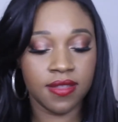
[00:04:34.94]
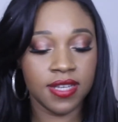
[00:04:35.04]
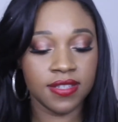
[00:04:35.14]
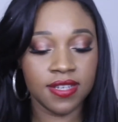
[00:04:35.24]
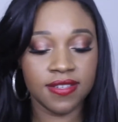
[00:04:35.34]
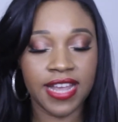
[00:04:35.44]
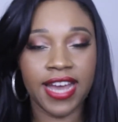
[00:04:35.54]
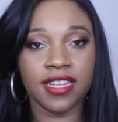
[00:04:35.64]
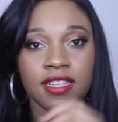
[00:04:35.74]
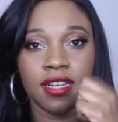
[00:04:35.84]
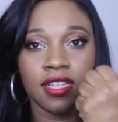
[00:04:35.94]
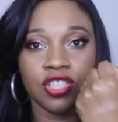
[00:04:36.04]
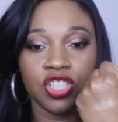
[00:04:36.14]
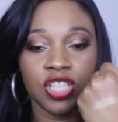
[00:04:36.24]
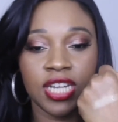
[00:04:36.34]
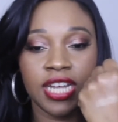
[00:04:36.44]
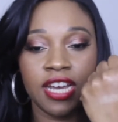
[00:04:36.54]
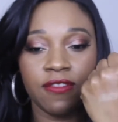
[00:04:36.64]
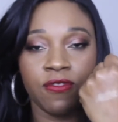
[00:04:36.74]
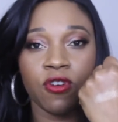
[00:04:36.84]
is that
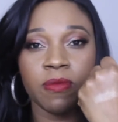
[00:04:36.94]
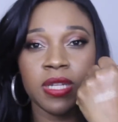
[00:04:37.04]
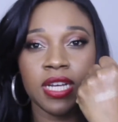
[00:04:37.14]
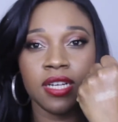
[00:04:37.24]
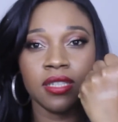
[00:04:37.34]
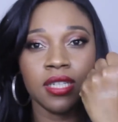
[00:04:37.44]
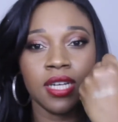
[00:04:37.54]
gelée formula.